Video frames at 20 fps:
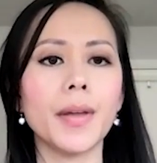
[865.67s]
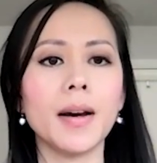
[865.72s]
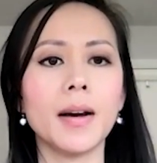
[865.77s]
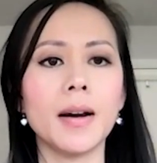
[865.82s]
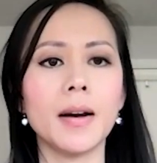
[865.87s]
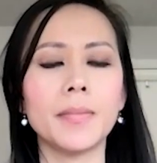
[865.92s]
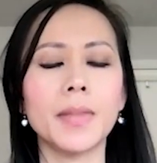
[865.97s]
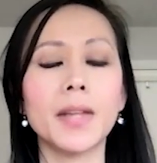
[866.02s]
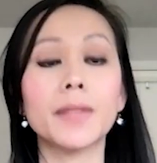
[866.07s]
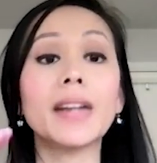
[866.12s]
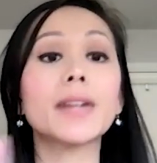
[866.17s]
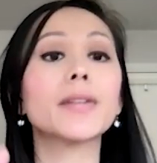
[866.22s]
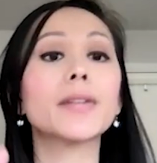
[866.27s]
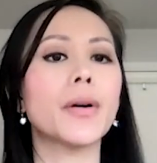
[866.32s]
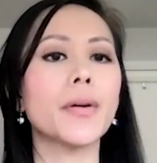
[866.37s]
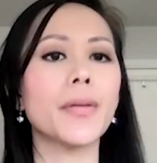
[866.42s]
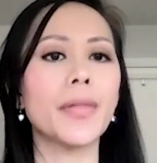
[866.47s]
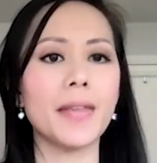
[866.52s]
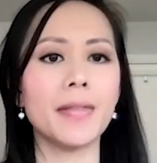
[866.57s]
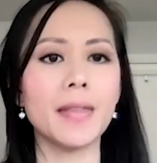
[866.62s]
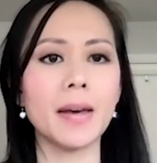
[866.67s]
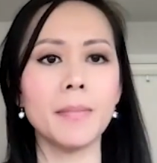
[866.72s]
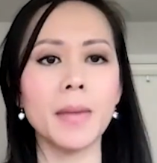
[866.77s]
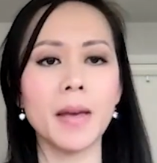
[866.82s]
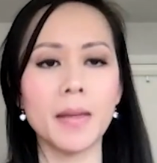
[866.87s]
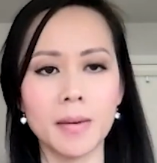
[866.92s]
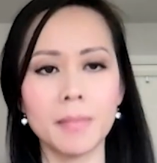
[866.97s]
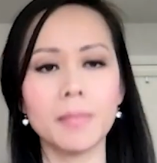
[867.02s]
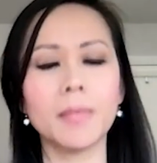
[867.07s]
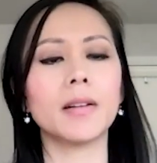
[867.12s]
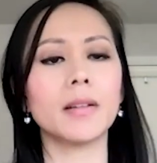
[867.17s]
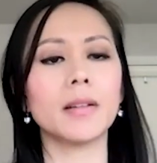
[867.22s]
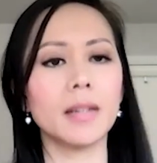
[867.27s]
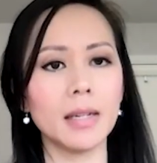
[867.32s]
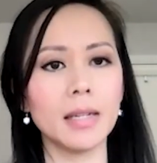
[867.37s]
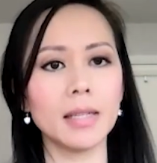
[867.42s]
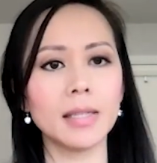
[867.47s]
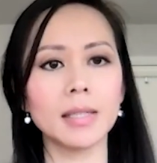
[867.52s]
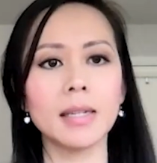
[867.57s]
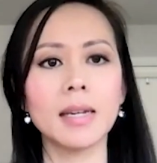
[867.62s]
the rent growth in the
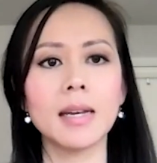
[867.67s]
market.